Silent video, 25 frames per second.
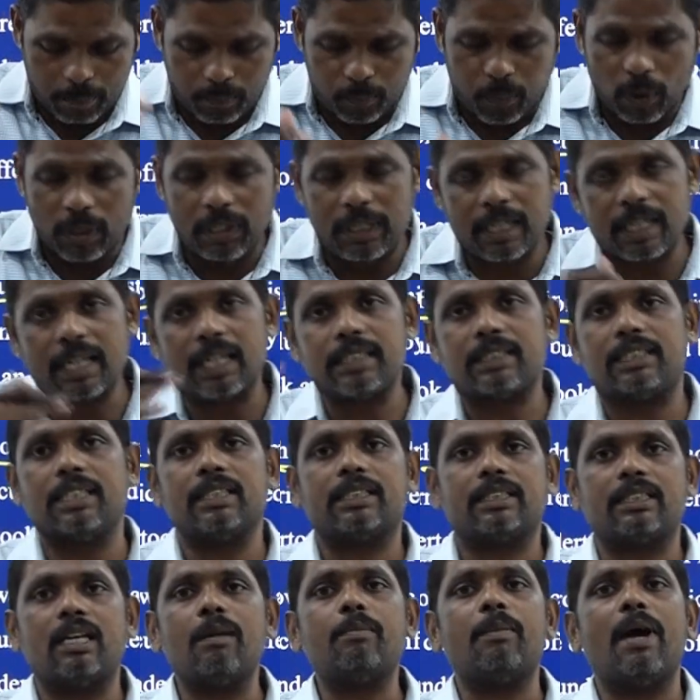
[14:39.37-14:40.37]
political
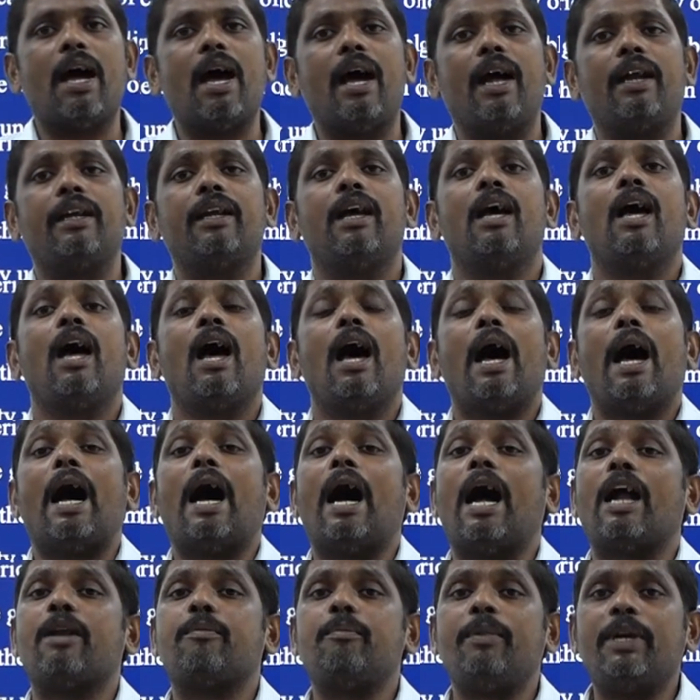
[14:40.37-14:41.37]
system and
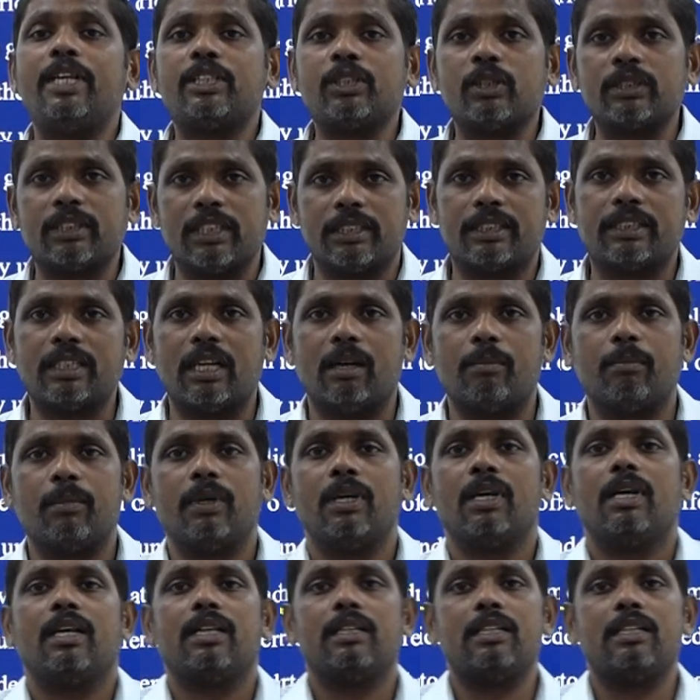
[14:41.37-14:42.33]
administrative system,